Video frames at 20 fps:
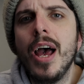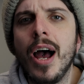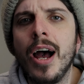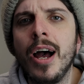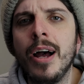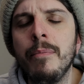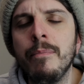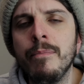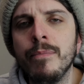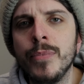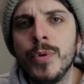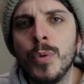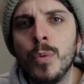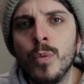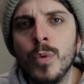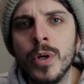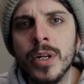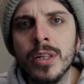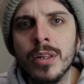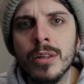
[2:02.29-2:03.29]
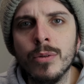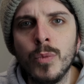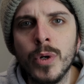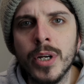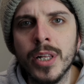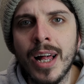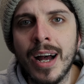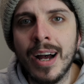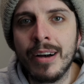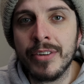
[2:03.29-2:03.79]
um, will,
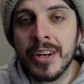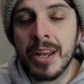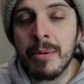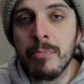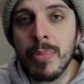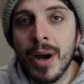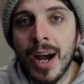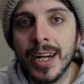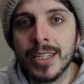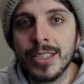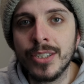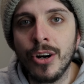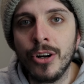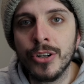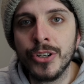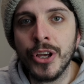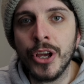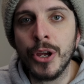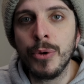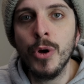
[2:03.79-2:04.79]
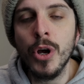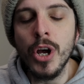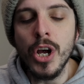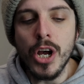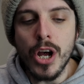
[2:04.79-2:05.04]
will have an impact on you.